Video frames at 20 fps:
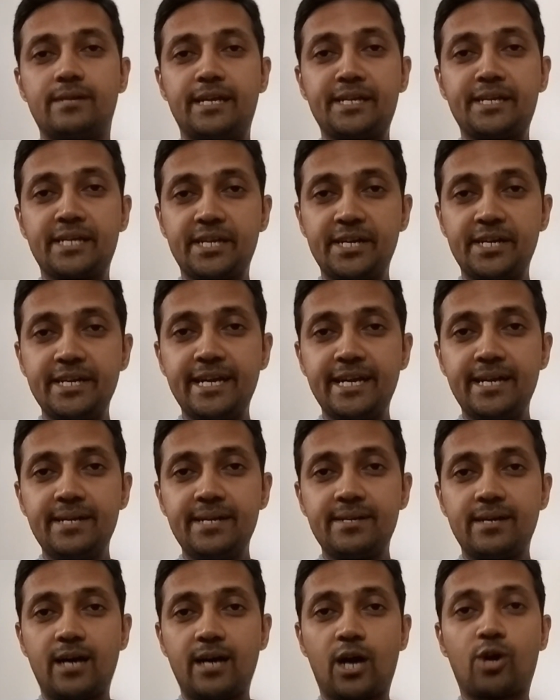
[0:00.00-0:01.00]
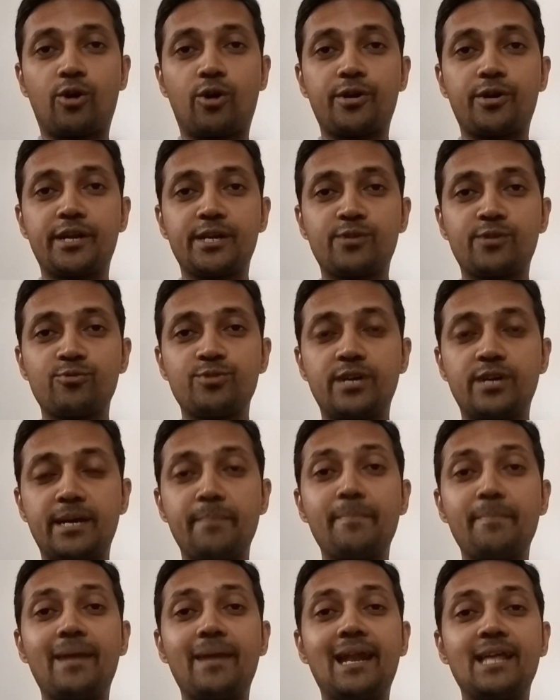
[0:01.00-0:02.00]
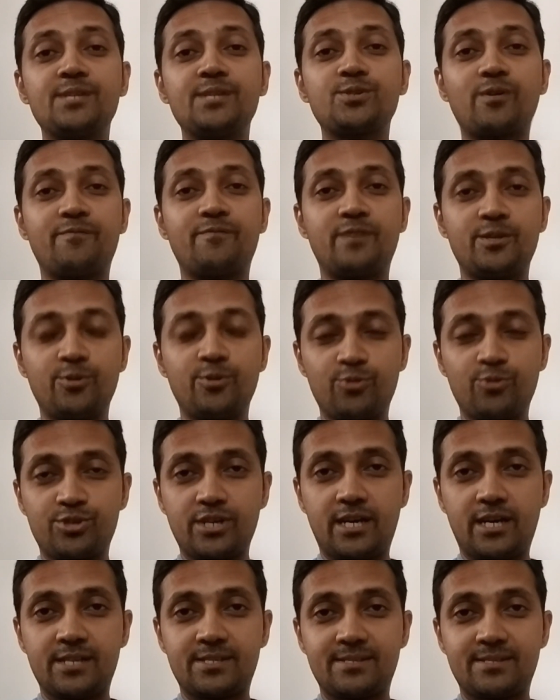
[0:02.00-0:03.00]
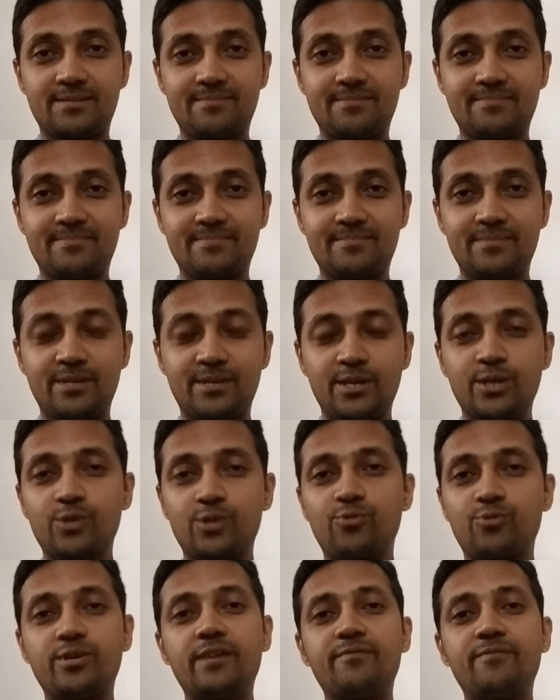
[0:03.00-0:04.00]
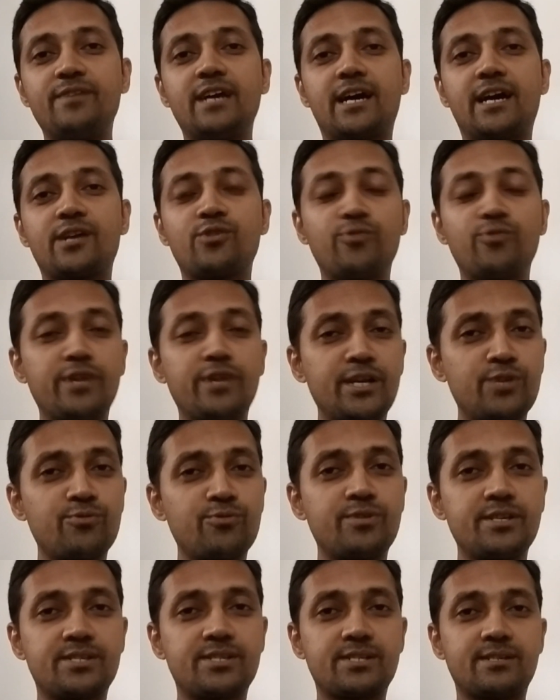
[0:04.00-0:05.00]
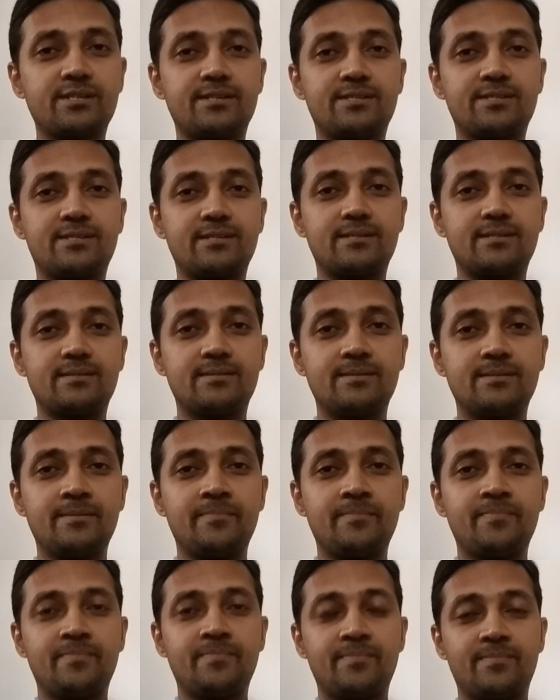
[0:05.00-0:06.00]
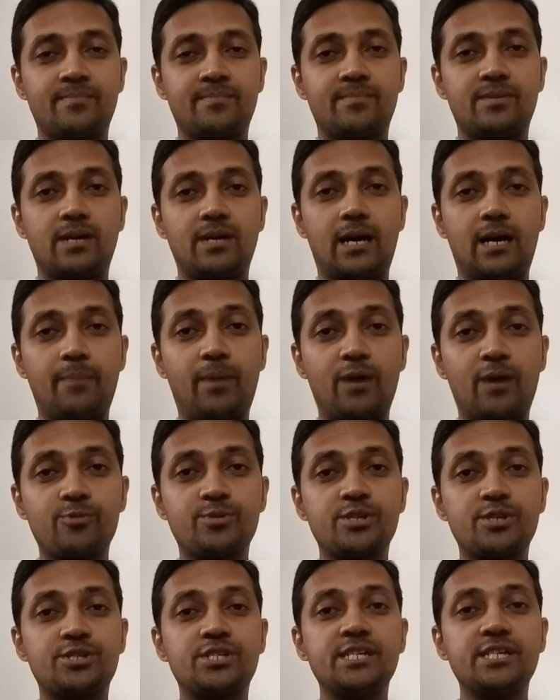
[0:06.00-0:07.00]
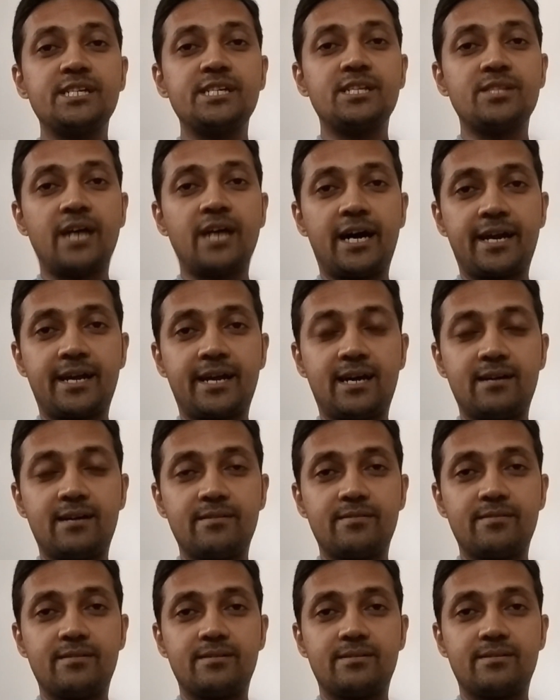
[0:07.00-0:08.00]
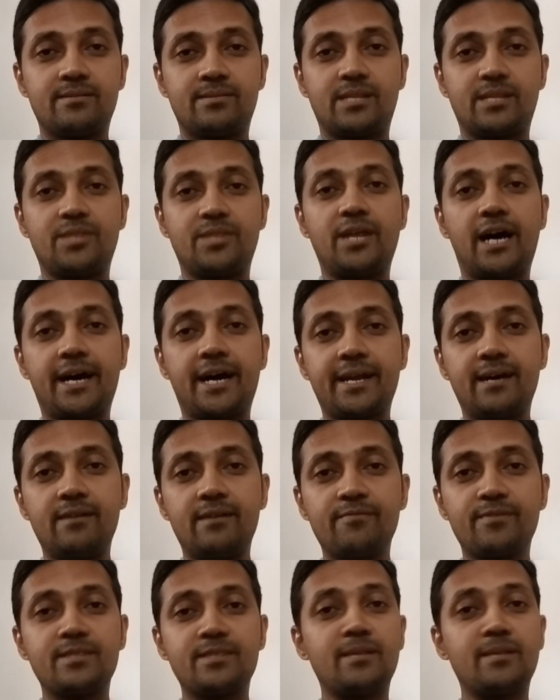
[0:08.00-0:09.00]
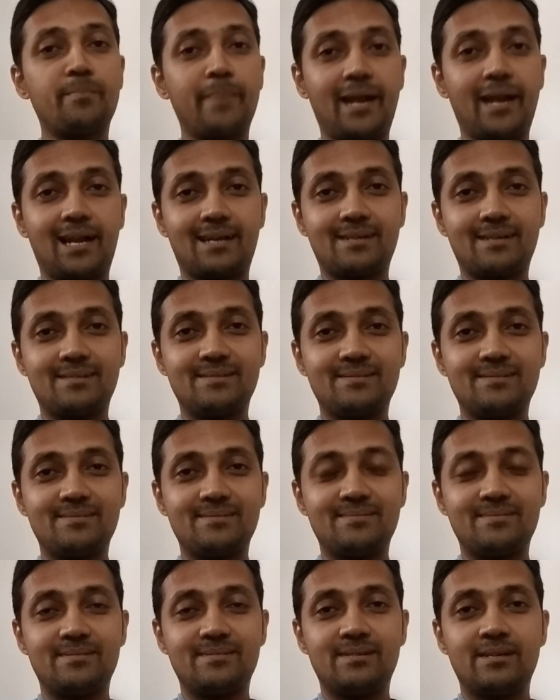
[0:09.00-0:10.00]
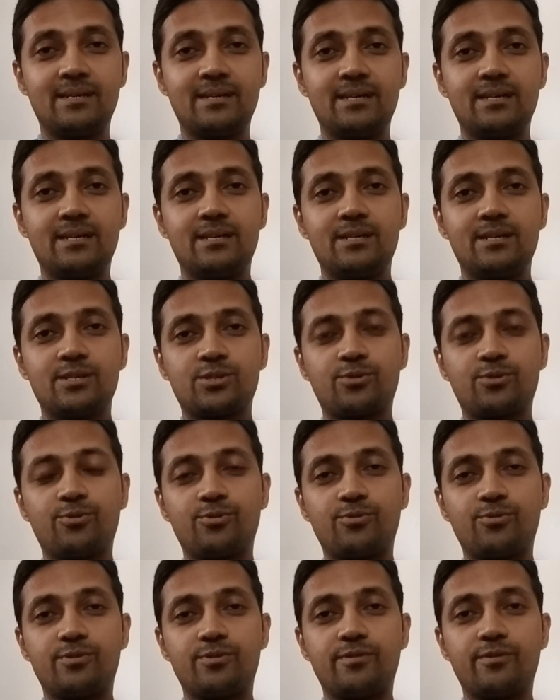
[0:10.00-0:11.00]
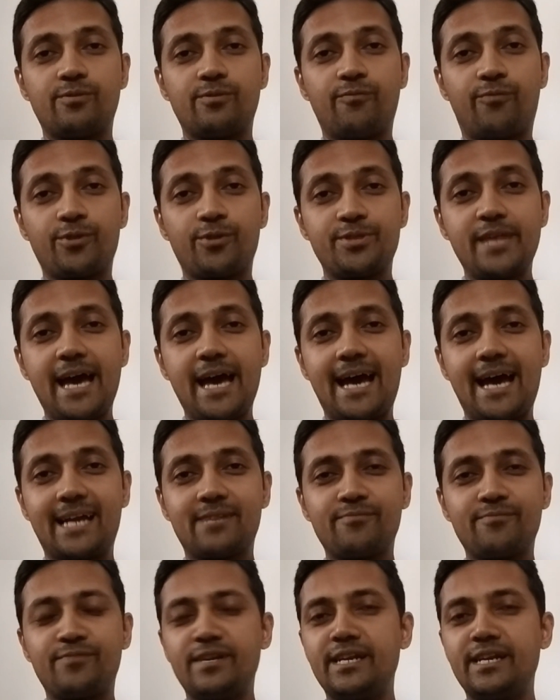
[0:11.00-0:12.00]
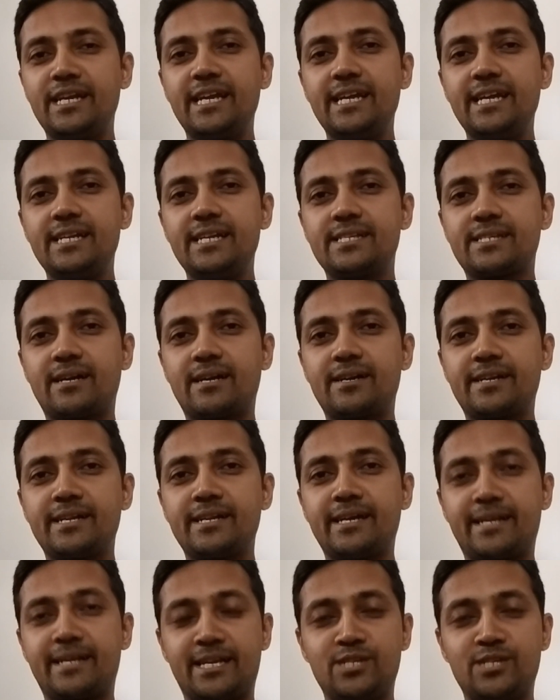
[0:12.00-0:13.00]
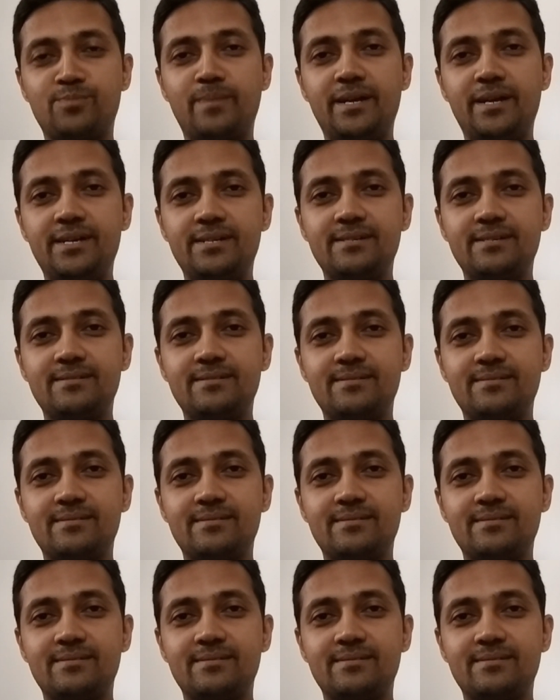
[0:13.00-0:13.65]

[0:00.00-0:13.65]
ingredient according to the imbalance of the doshas. Today we are going to discuss about the Ksheera Dhara, the Dhara with the milk. So for that we need certain arrangement